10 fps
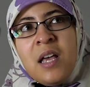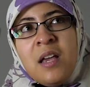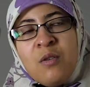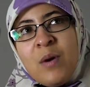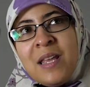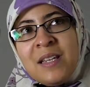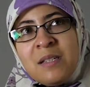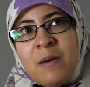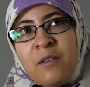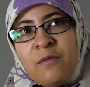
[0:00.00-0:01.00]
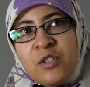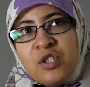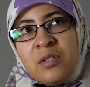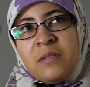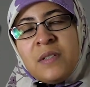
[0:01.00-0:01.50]
in a way that's
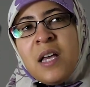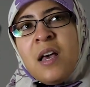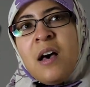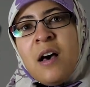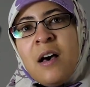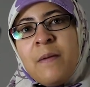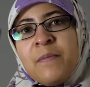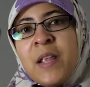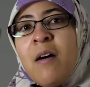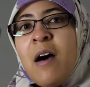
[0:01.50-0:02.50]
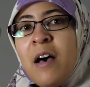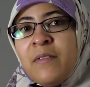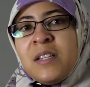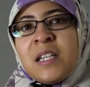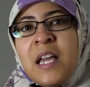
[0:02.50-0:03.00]
beneficial. Now,
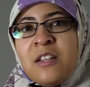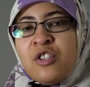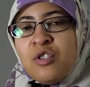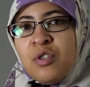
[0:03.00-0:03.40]
obviously, as